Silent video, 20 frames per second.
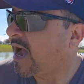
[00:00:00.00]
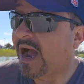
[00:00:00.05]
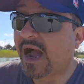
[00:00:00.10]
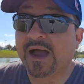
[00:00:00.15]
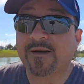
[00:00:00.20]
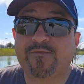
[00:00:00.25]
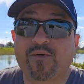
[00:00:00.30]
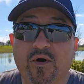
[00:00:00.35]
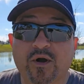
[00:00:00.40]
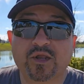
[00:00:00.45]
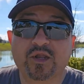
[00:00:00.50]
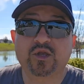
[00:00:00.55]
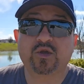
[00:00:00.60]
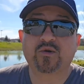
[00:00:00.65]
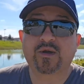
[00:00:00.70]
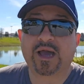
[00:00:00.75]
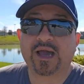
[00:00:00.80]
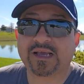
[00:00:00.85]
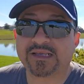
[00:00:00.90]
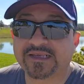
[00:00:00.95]
I brought
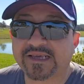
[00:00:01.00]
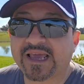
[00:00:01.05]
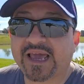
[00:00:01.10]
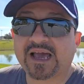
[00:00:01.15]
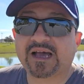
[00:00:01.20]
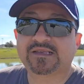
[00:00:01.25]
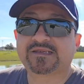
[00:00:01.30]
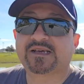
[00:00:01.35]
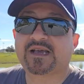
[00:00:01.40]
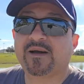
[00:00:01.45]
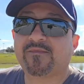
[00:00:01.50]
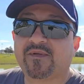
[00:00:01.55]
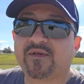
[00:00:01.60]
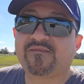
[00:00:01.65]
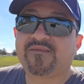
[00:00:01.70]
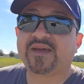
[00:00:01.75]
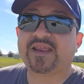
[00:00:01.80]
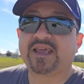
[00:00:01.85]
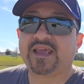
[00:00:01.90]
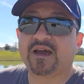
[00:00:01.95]
you guys and gals a couple
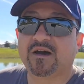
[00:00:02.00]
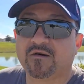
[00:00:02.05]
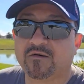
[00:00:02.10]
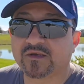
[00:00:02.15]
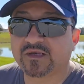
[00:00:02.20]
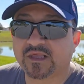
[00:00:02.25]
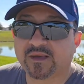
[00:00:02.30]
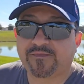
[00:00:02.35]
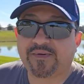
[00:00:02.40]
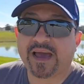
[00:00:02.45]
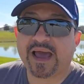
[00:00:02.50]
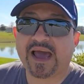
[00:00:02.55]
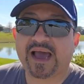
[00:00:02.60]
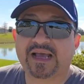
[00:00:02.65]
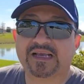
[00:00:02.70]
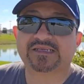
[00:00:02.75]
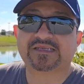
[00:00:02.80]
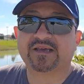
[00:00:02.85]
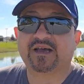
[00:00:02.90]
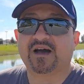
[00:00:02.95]
of videos in the
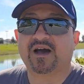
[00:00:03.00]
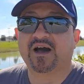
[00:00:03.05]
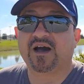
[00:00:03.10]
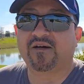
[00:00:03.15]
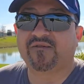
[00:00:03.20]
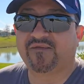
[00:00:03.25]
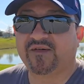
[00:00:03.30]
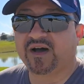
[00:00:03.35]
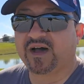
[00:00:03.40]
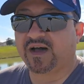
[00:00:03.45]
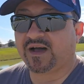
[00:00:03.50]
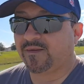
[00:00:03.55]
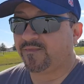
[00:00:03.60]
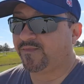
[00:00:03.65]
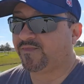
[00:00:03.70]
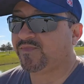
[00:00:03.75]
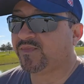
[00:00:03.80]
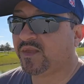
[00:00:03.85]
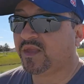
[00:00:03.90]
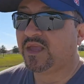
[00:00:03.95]
past of
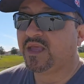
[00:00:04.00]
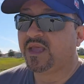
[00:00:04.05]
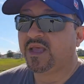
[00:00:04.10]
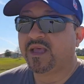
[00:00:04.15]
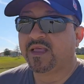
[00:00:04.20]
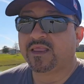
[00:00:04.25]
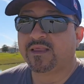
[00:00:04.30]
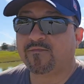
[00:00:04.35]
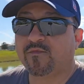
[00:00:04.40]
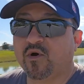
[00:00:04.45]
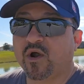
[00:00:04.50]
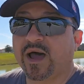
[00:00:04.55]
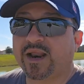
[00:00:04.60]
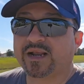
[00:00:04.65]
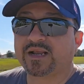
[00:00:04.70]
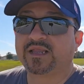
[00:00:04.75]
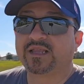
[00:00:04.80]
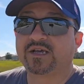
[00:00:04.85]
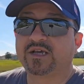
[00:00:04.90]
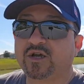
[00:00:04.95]

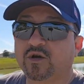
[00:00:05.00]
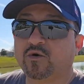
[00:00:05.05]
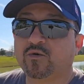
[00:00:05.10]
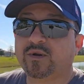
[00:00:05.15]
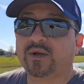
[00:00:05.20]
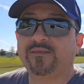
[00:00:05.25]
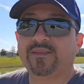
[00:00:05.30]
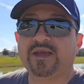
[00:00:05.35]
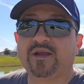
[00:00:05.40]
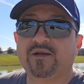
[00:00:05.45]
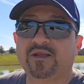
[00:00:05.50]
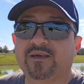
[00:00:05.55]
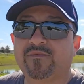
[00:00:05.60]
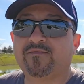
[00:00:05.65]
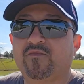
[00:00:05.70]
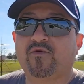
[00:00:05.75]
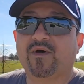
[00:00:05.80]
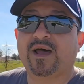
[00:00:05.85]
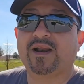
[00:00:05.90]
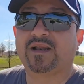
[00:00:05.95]
Mirada Lagoon. I'm here
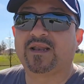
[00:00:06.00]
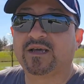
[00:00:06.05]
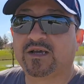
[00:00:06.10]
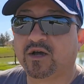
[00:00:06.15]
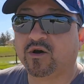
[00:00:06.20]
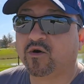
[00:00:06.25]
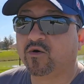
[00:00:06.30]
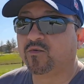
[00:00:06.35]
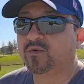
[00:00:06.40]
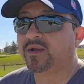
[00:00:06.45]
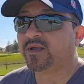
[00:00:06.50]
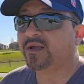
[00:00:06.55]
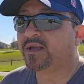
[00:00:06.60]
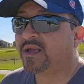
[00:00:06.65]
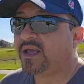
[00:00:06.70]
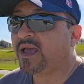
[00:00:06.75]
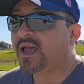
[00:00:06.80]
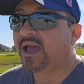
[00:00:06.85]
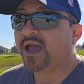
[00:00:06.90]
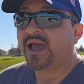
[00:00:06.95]
Mirada Lagoon.
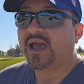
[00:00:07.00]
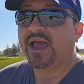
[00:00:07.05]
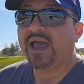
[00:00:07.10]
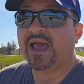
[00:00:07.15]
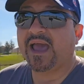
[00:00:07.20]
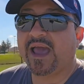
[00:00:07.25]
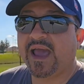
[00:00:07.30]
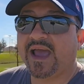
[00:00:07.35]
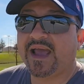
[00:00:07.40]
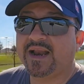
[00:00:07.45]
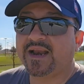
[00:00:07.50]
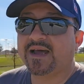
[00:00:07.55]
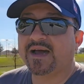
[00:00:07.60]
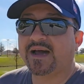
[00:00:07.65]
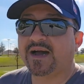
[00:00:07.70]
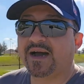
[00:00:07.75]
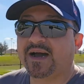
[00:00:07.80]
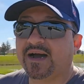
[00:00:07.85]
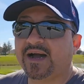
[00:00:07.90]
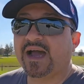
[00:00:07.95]
And
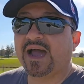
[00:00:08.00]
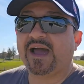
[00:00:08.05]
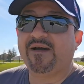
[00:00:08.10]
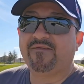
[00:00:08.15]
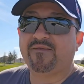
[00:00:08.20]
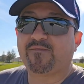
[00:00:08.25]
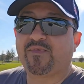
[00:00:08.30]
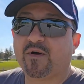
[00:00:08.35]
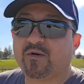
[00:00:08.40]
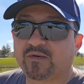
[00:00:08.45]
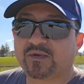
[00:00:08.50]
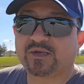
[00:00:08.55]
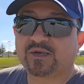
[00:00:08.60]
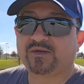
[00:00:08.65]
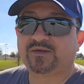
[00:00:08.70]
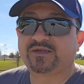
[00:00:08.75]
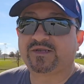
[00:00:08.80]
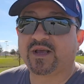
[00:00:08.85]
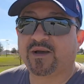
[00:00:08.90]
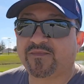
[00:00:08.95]
I haven't
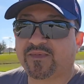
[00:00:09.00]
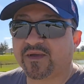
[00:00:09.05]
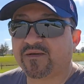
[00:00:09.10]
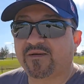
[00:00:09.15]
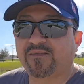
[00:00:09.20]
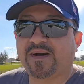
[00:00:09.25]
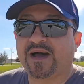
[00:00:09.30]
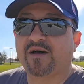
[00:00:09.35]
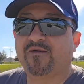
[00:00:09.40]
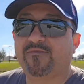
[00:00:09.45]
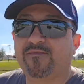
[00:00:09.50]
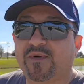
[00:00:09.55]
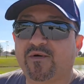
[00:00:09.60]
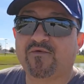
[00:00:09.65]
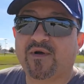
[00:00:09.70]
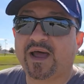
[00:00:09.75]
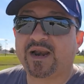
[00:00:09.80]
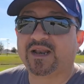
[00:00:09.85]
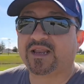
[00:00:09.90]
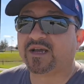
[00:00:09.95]
posted something about
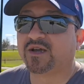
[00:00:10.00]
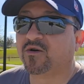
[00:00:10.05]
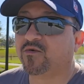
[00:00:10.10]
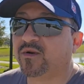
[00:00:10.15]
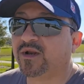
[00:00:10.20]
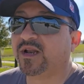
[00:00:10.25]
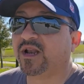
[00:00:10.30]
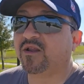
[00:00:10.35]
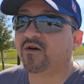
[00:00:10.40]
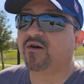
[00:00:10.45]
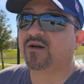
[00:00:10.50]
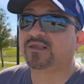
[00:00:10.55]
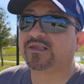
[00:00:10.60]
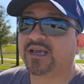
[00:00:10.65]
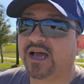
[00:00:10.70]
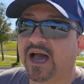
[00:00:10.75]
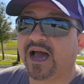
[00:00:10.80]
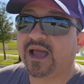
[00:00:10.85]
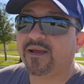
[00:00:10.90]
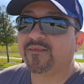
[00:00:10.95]
Mirada Lagoon in a long
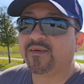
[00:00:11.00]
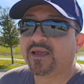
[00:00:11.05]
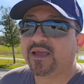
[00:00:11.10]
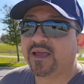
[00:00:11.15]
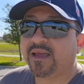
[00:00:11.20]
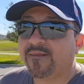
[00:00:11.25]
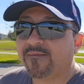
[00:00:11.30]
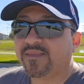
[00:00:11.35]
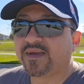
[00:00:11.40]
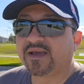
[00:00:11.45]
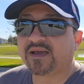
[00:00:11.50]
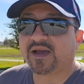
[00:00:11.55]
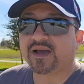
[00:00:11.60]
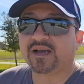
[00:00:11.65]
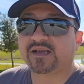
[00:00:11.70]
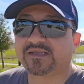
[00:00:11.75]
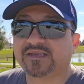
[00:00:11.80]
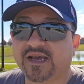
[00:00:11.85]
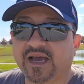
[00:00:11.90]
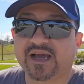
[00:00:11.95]
time
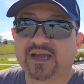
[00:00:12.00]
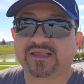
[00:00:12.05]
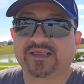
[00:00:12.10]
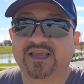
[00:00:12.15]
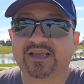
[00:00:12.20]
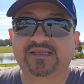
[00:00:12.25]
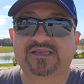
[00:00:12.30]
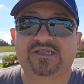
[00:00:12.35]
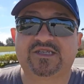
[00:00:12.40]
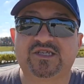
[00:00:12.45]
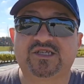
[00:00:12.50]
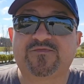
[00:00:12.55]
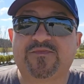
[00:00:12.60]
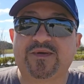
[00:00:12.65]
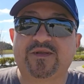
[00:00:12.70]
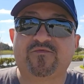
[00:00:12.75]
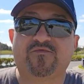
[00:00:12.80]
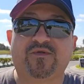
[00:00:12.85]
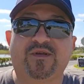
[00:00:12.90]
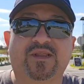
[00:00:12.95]
because things have just
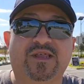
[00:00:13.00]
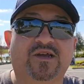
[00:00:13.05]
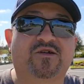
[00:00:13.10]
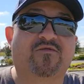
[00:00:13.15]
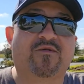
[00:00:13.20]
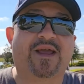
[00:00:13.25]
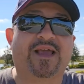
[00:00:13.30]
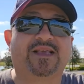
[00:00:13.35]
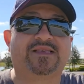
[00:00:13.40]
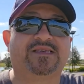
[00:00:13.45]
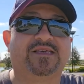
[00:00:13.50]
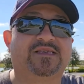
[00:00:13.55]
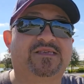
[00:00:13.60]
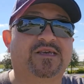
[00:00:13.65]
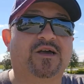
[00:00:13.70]
been really crazy.